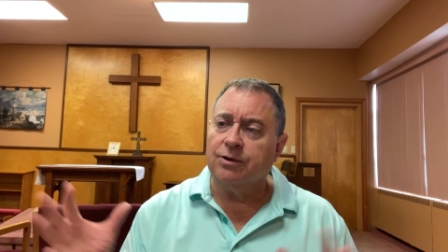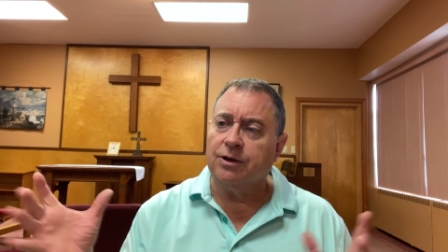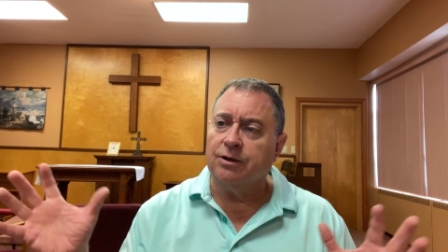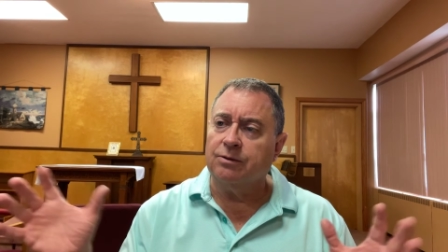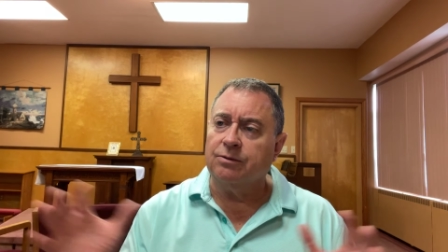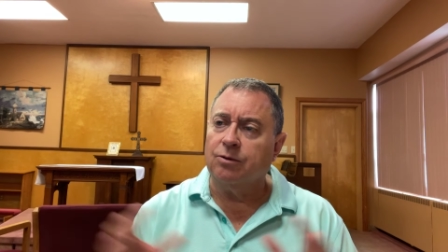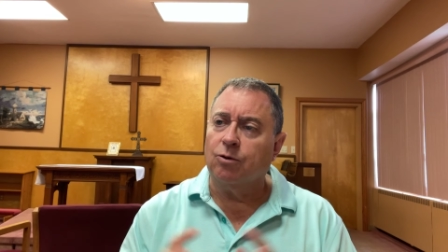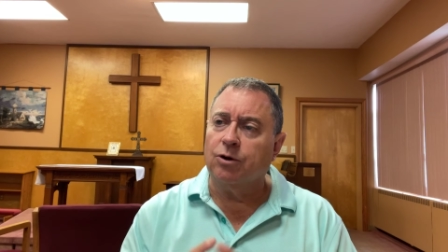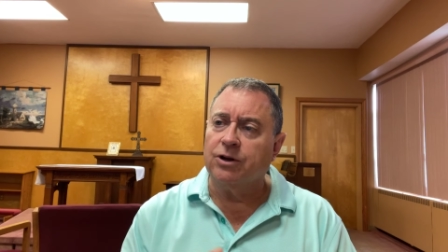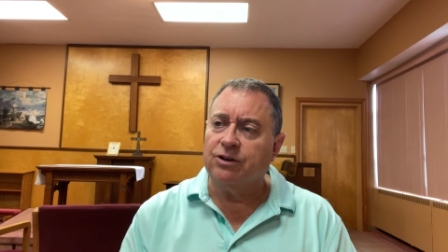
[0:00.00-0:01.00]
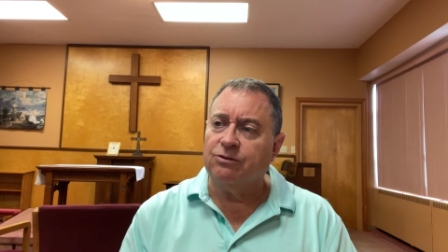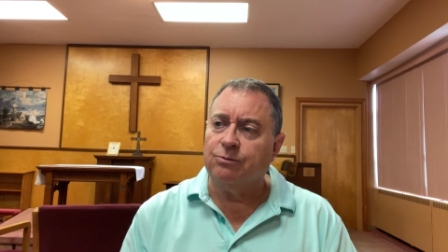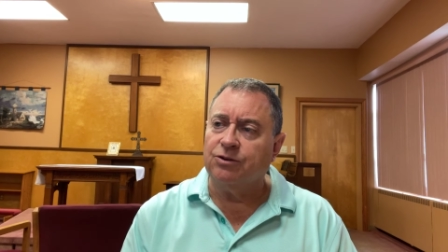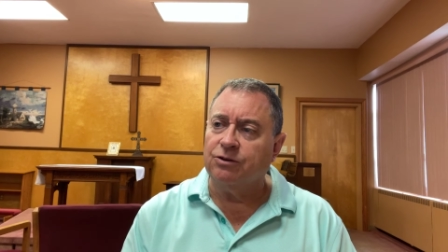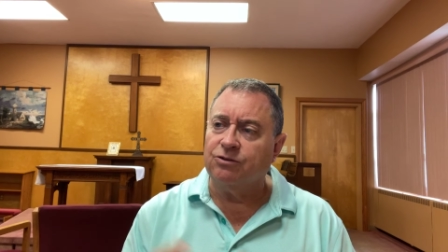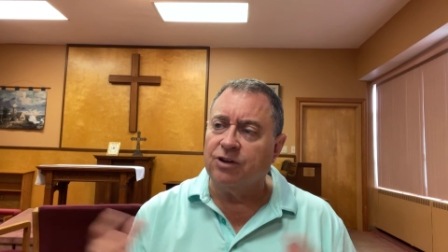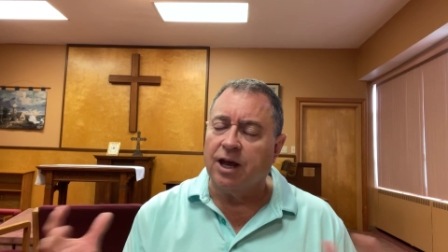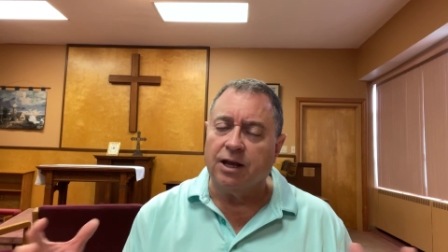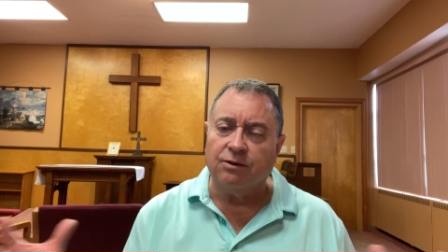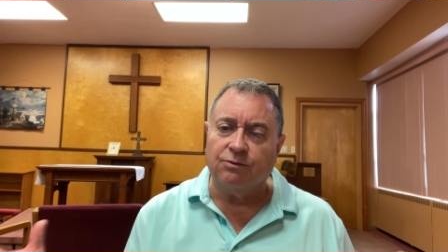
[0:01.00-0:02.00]
uh, organisms
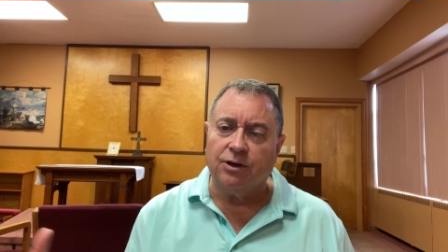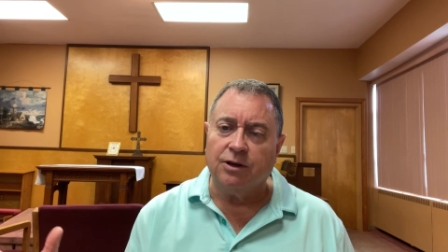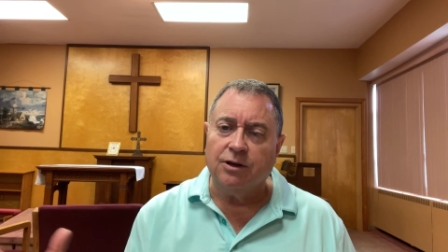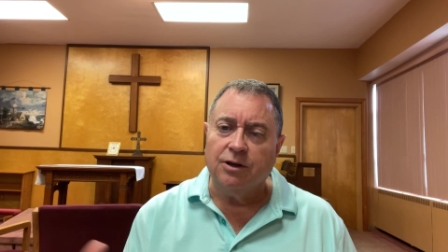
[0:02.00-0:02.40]
inside of the